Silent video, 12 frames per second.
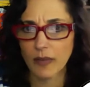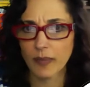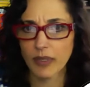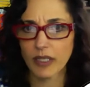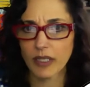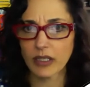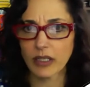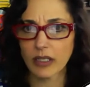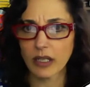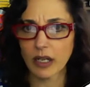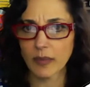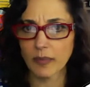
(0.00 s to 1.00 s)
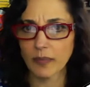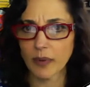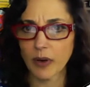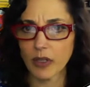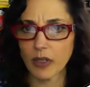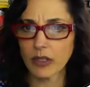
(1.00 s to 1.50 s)
Business
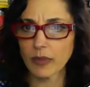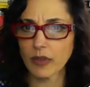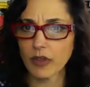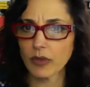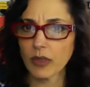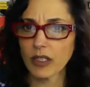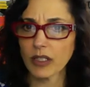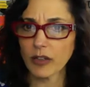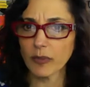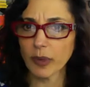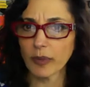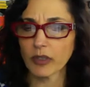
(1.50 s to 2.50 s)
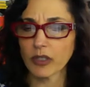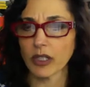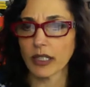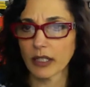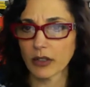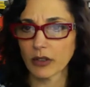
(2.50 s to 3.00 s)
bonus number 3: self-publish on
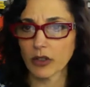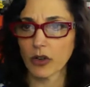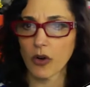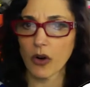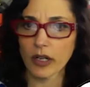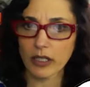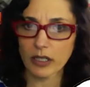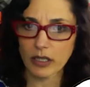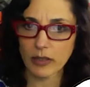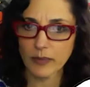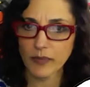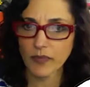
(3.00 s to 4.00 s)
Kindle course,